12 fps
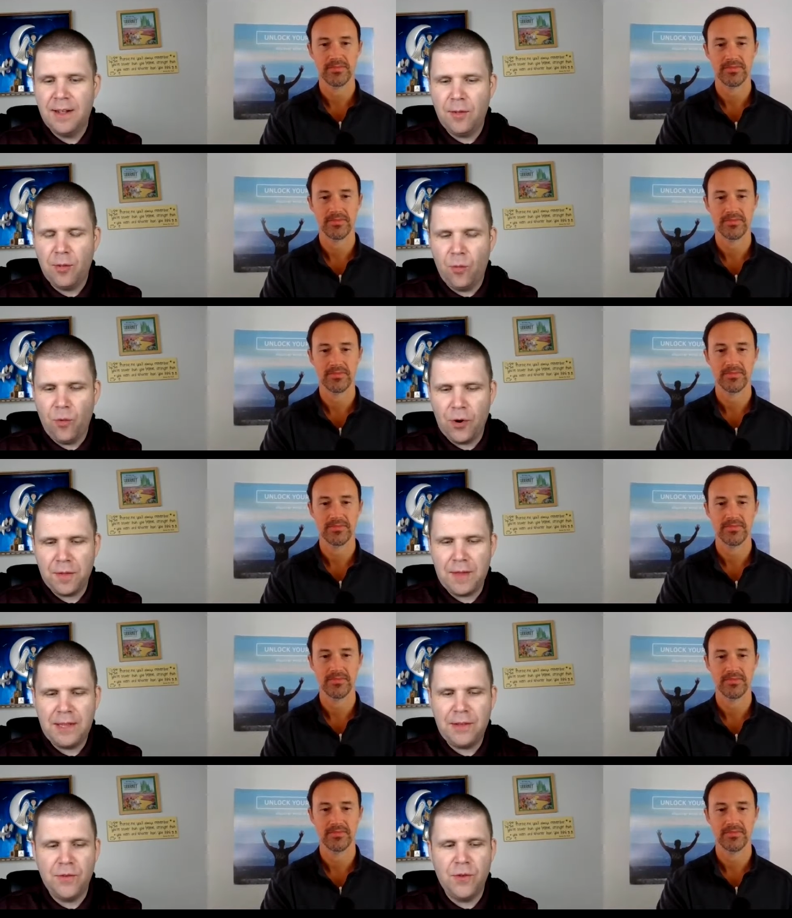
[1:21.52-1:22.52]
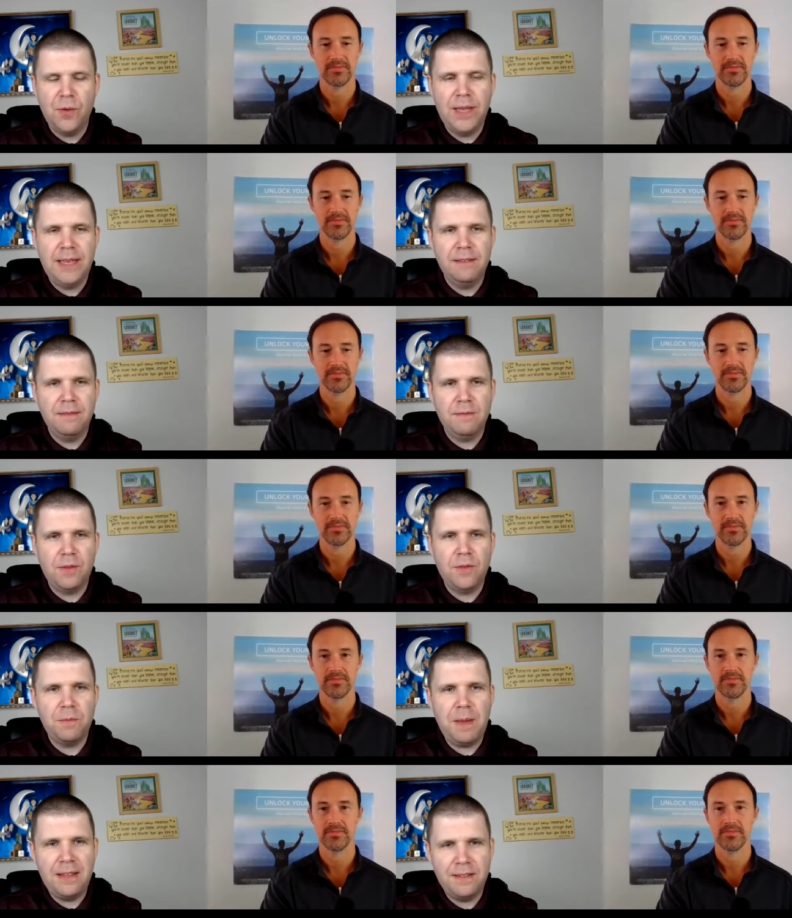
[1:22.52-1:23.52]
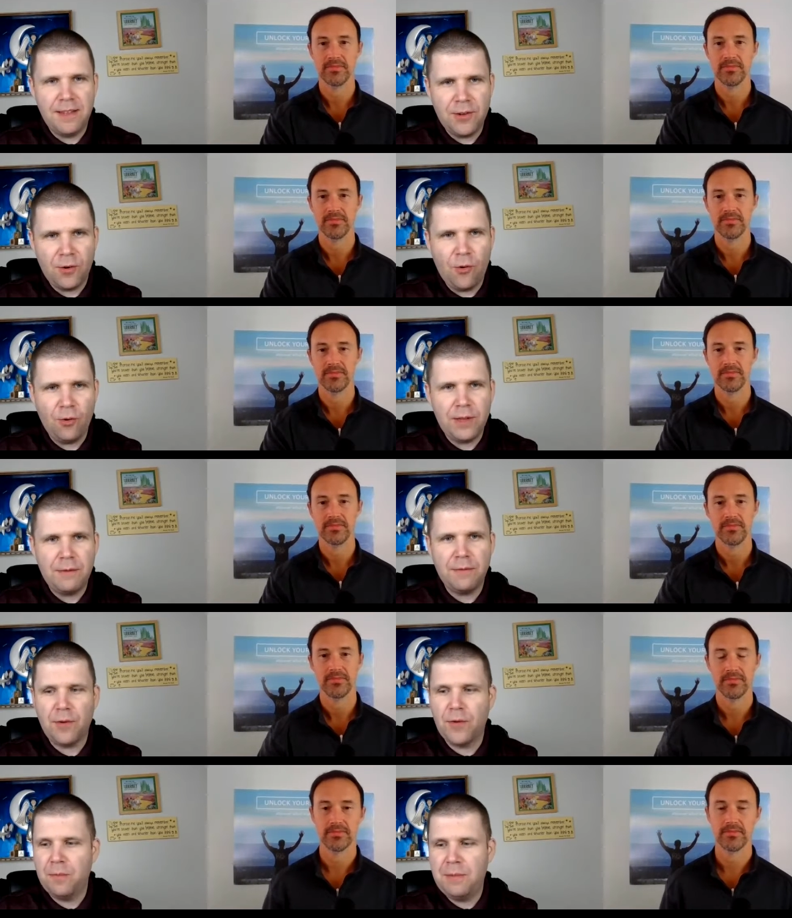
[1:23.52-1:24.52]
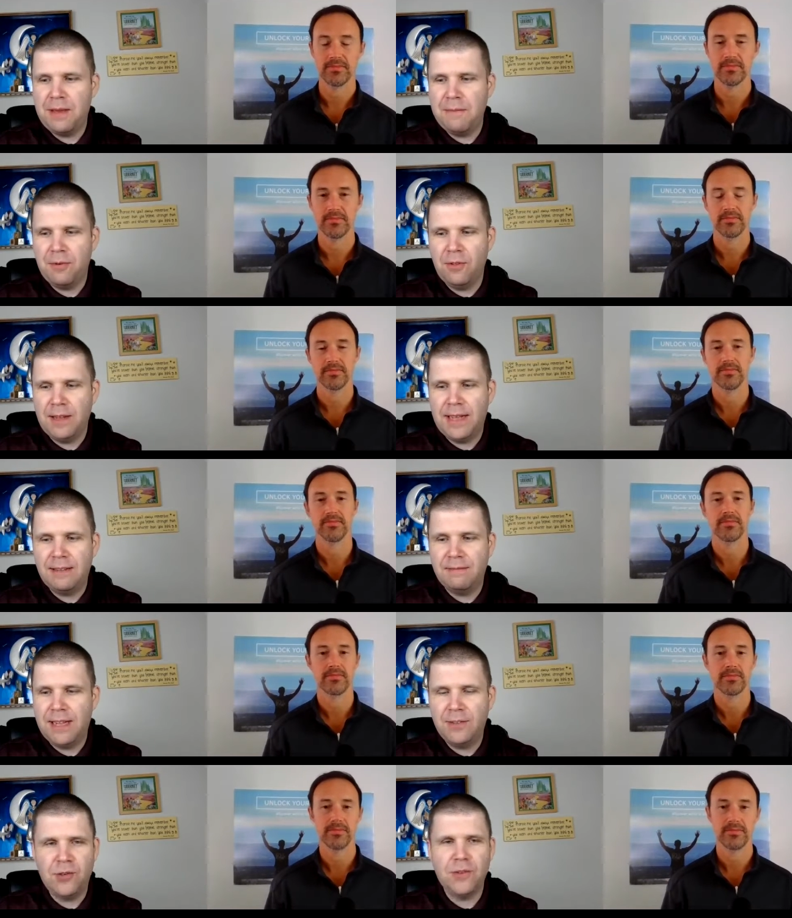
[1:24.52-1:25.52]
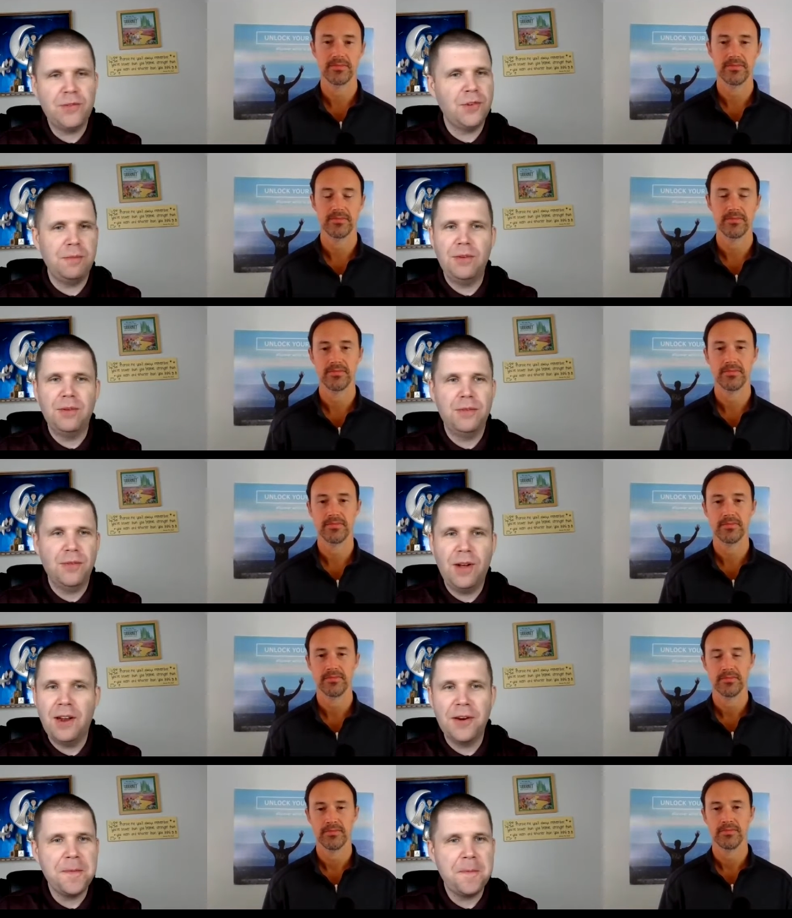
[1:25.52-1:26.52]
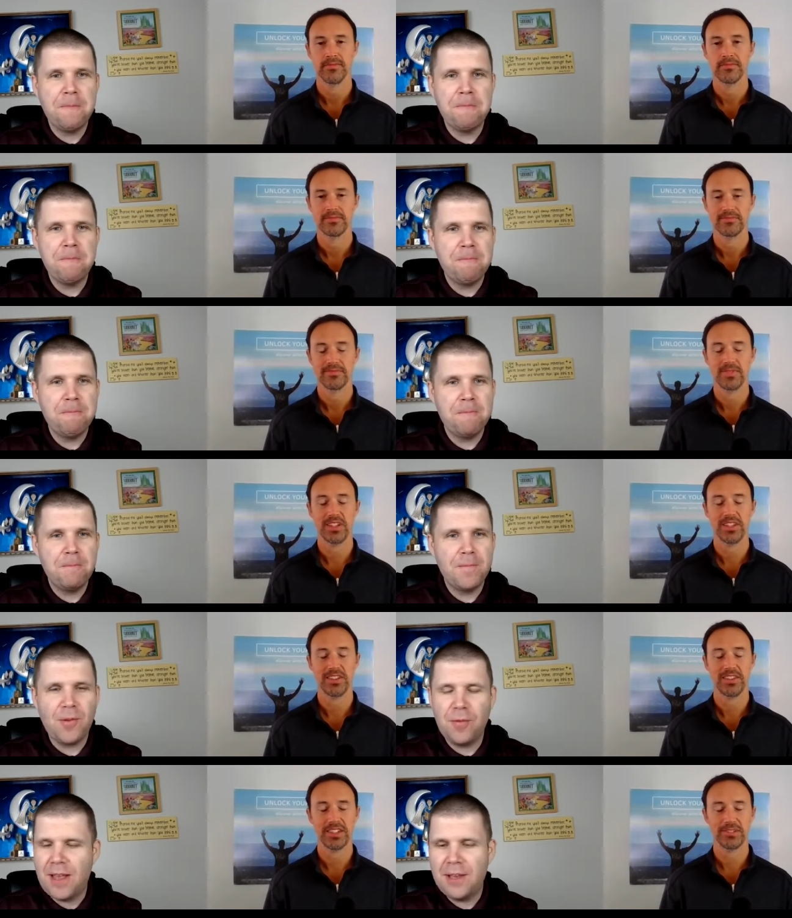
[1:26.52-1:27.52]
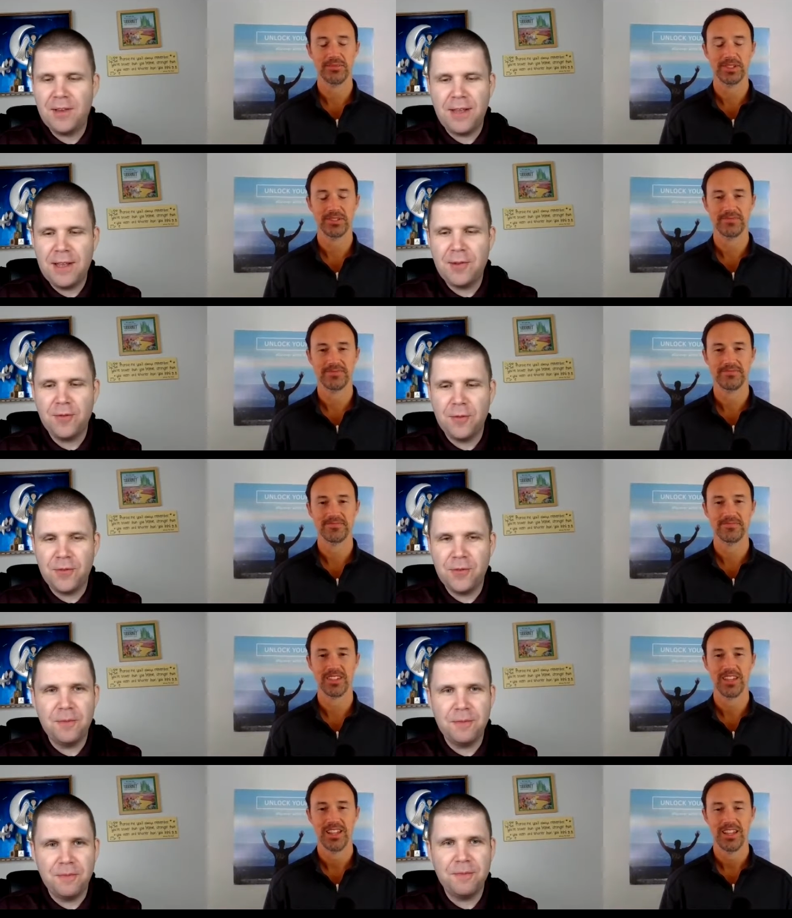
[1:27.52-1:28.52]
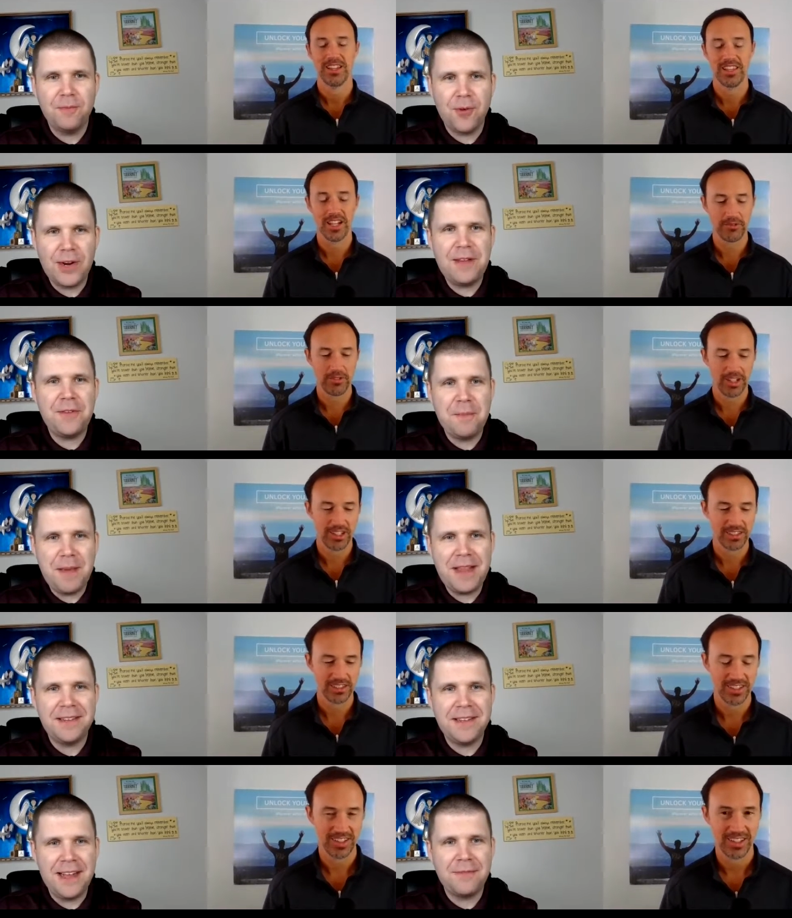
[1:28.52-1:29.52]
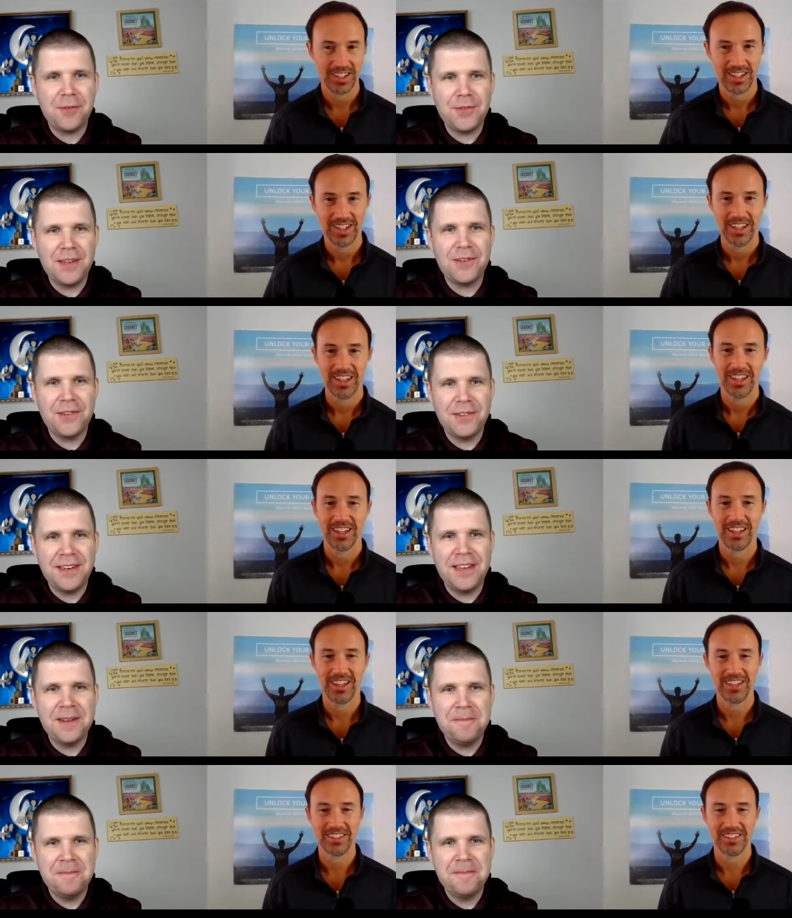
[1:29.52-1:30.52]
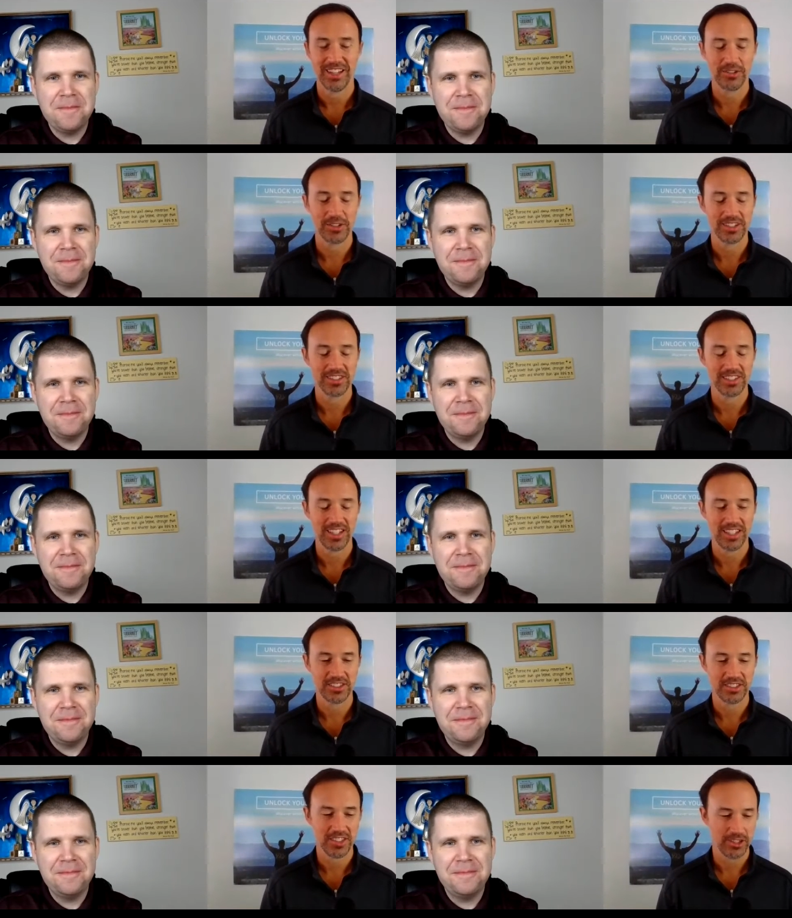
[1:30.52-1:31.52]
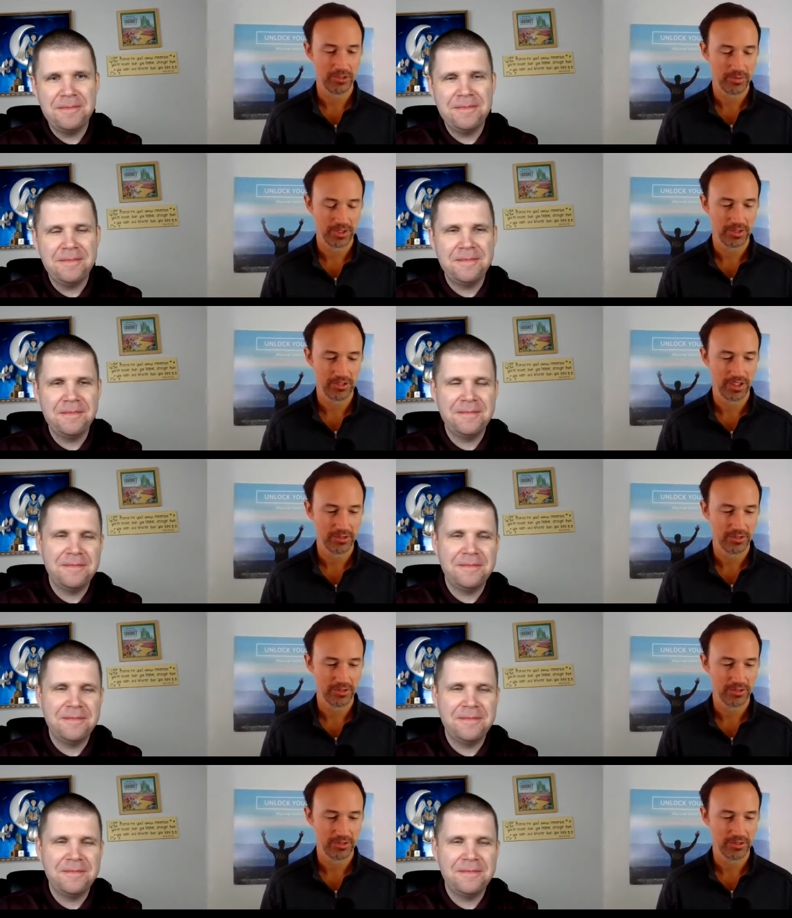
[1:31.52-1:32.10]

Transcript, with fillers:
Speaker 1: the work that you're doing, the space that you're holding for other people, and just your beautiful heart.
Speaker 2: Yeah, so thank you so much. We're likewise. An amazing conversation today. Likewise, and I should tell everybody too, I